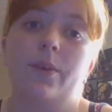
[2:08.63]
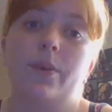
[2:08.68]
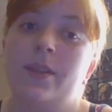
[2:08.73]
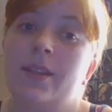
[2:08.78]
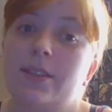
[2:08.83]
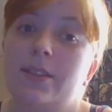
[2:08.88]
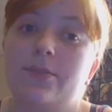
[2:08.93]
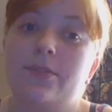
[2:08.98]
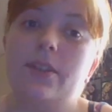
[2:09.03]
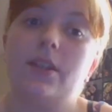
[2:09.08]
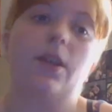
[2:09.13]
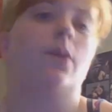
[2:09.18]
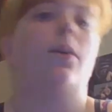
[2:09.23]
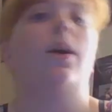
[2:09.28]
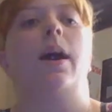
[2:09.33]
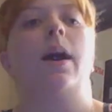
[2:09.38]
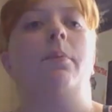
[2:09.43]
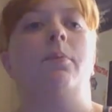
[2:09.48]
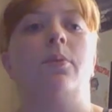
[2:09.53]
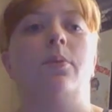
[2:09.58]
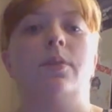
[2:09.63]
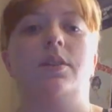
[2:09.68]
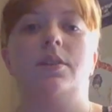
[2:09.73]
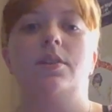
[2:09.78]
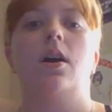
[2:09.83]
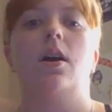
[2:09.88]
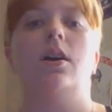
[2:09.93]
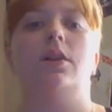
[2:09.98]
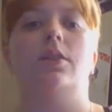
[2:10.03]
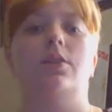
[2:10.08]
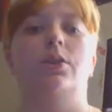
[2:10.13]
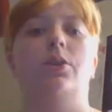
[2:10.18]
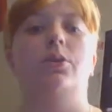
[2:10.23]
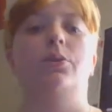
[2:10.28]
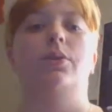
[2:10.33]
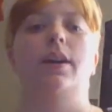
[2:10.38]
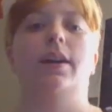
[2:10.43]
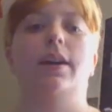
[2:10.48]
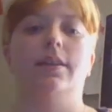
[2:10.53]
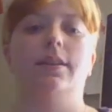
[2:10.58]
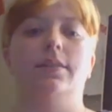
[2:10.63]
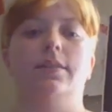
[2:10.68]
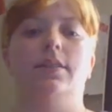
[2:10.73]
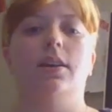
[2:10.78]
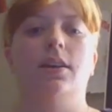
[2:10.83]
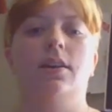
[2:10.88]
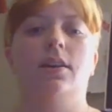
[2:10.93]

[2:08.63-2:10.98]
in this video, I'm going to talk to you guys.